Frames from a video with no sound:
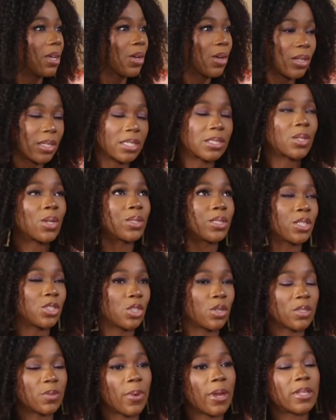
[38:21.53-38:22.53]
God has honored
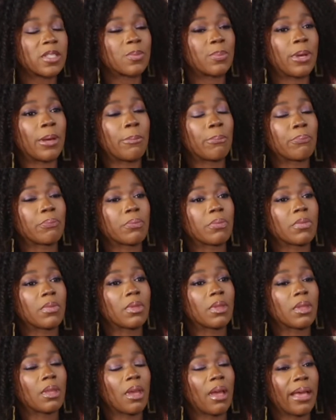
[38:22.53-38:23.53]
you as parents, but
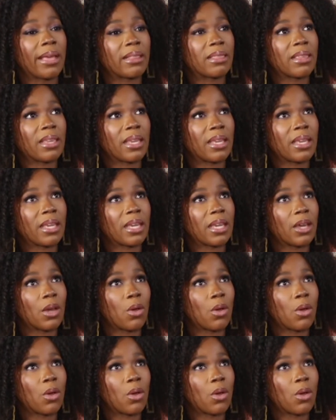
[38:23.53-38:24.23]
I think